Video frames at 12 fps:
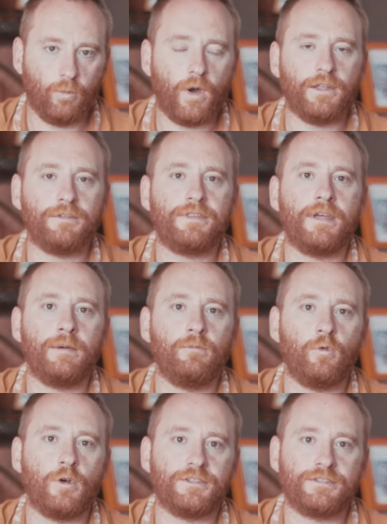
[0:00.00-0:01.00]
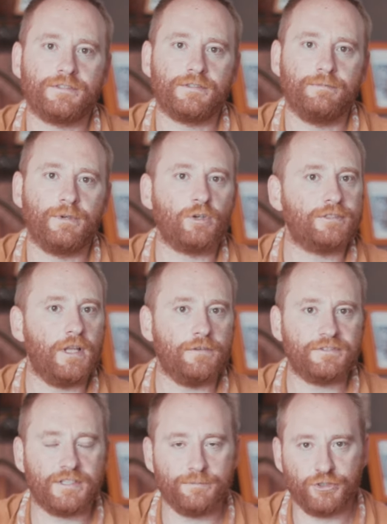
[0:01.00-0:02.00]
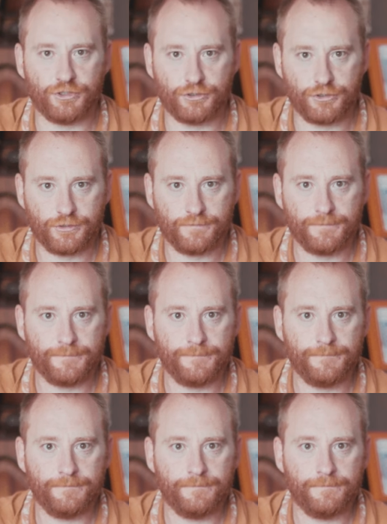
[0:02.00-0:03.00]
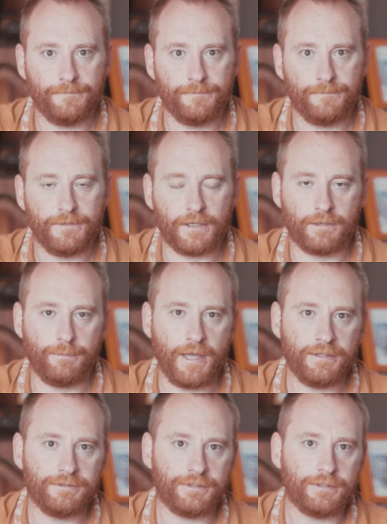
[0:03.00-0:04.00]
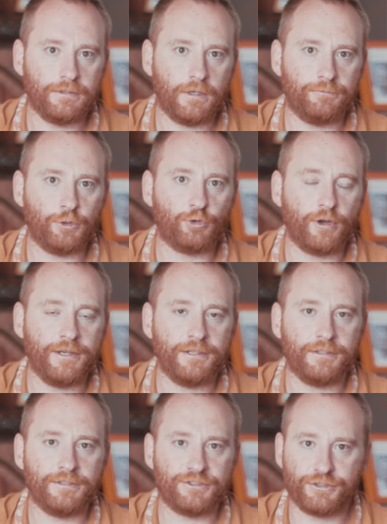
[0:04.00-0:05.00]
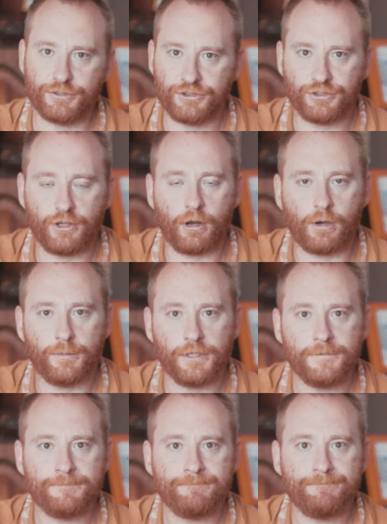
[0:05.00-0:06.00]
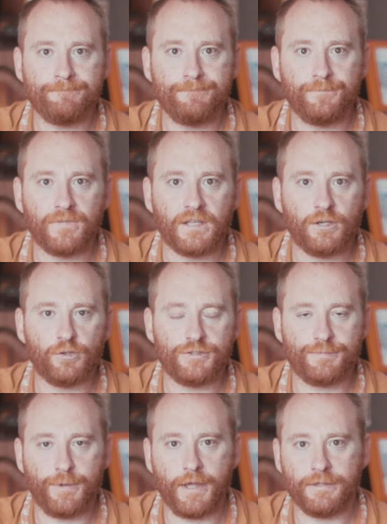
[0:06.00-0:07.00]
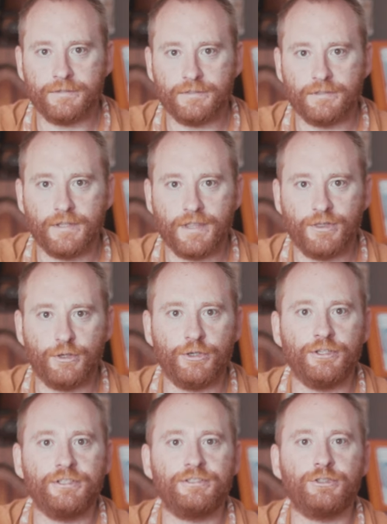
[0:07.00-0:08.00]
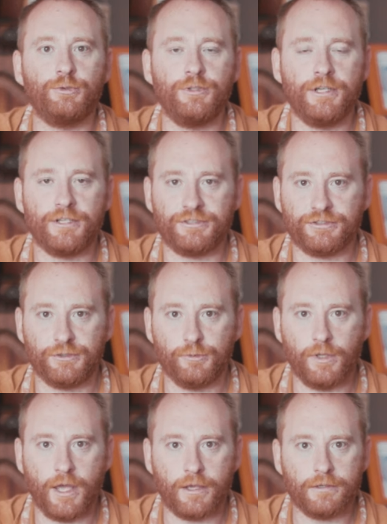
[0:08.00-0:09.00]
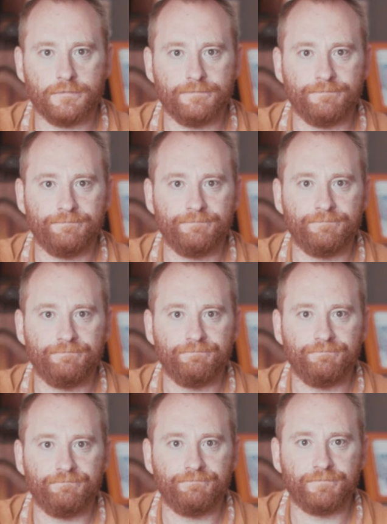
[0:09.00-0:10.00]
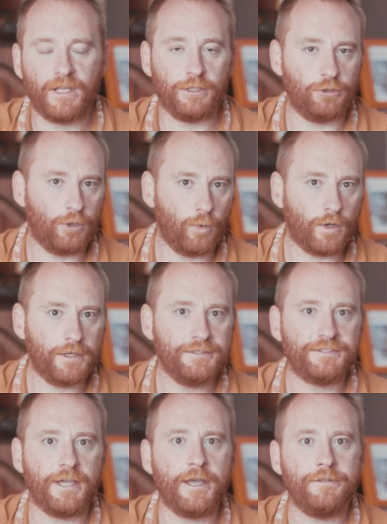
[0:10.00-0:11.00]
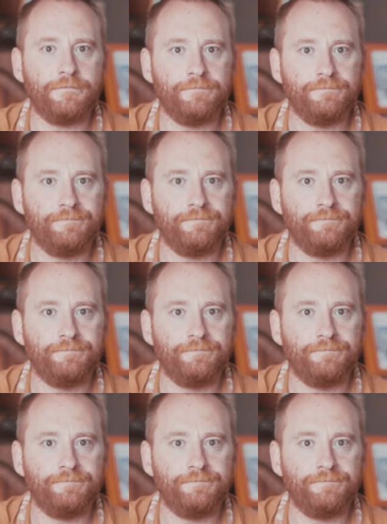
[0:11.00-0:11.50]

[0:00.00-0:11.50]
One of them was Miroslav Simchich, the commander of Ukrainian insurgent army, who spent 32 years in Gulag. And you know what he said?